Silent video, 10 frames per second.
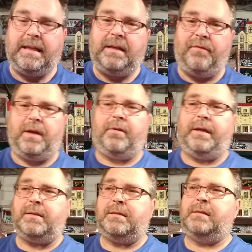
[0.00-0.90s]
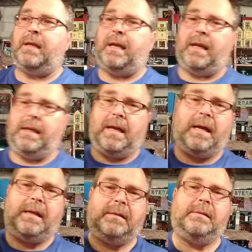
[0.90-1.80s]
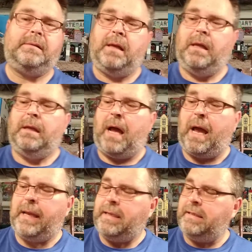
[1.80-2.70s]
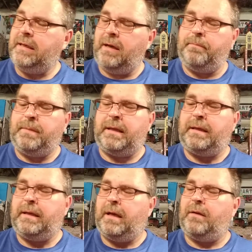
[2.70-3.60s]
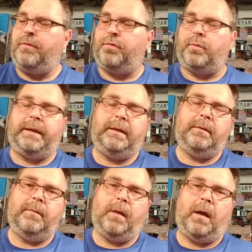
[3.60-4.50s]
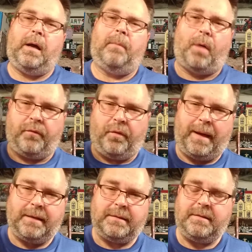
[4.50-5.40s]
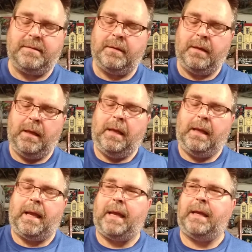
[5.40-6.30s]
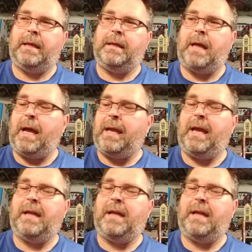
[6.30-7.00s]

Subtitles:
a variant, and I ended up getting 3 Marvel boxes, and I had